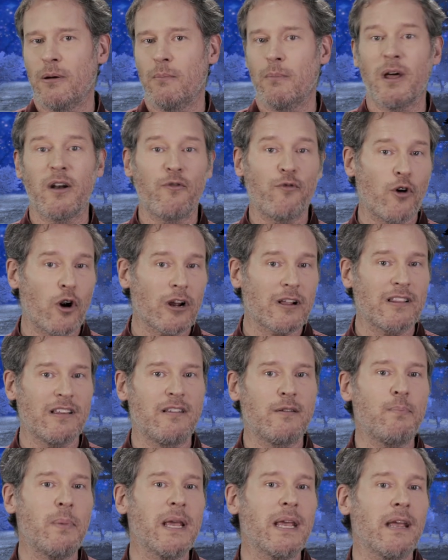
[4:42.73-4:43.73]
Metaphorically
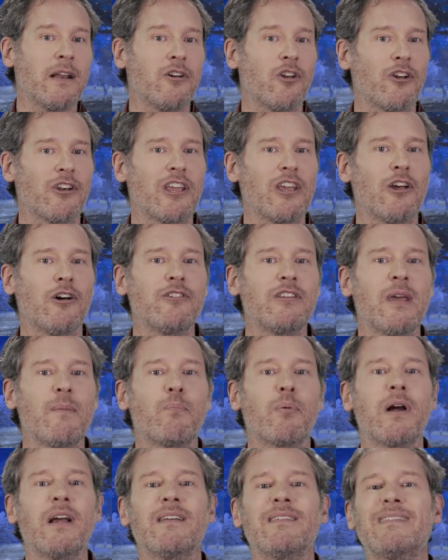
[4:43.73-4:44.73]
speaking, Don Quixote
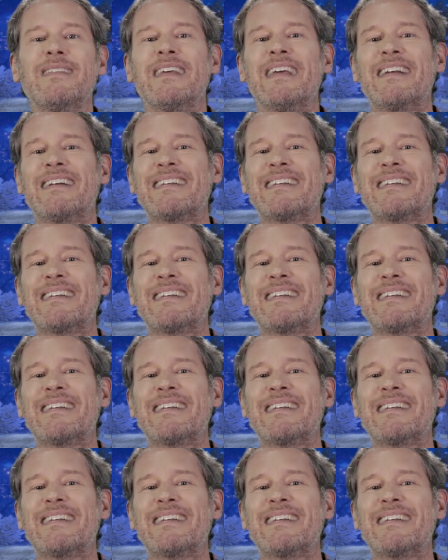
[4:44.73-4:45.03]
brings the